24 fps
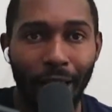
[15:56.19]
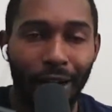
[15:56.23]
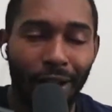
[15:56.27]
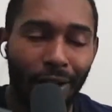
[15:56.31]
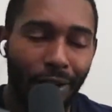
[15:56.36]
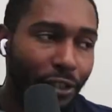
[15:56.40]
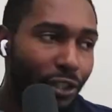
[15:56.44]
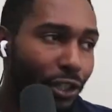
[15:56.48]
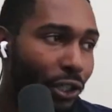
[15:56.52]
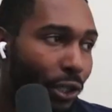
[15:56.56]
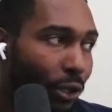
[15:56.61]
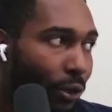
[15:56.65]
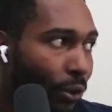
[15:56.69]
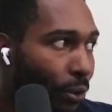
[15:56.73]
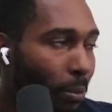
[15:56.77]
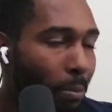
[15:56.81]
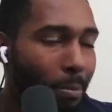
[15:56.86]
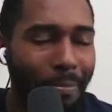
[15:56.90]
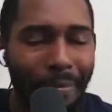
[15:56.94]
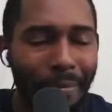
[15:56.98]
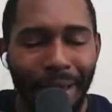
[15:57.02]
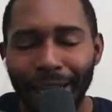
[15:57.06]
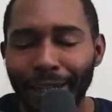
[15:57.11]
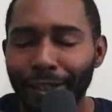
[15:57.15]
Also,
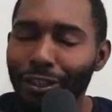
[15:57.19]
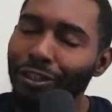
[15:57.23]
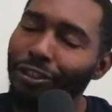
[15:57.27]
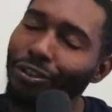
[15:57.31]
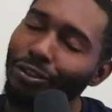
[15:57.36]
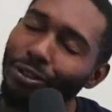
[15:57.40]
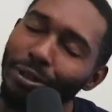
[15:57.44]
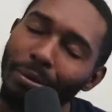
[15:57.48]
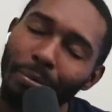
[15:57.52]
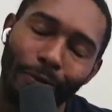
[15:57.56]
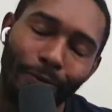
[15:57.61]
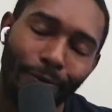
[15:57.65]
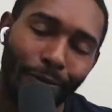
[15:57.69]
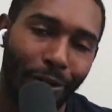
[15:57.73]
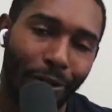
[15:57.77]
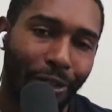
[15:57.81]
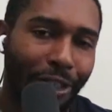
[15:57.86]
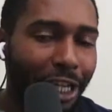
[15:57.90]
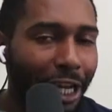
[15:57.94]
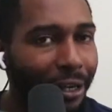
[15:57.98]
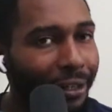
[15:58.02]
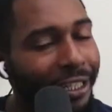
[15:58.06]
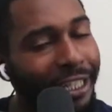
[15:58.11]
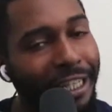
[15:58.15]
make sure before
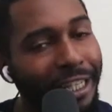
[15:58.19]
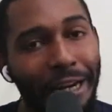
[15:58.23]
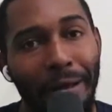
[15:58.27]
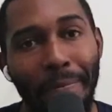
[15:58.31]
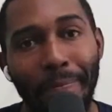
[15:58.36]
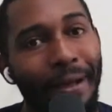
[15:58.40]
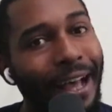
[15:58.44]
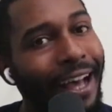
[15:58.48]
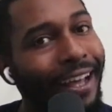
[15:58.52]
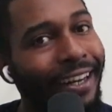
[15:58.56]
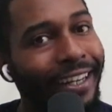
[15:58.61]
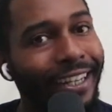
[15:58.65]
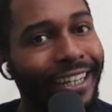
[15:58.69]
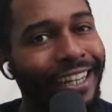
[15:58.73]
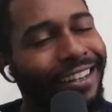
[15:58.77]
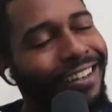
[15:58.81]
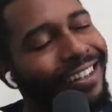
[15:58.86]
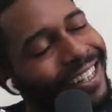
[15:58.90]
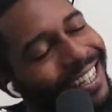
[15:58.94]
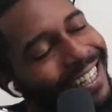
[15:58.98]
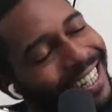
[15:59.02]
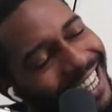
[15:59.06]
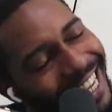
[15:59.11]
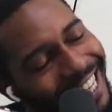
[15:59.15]
y'all get up out of here,
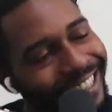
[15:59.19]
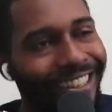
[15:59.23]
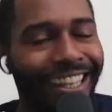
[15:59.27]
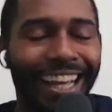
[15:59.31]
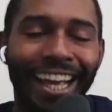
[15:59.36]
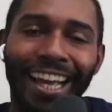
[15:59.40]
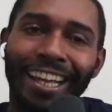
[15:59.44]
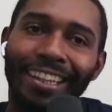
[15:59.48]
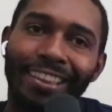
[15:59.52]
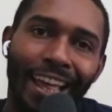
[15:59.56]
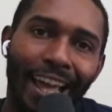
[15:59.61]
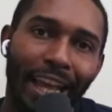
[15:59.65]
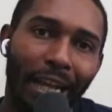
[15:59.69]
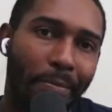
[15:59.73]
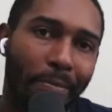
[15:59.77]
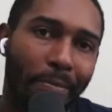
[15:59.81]
hit that like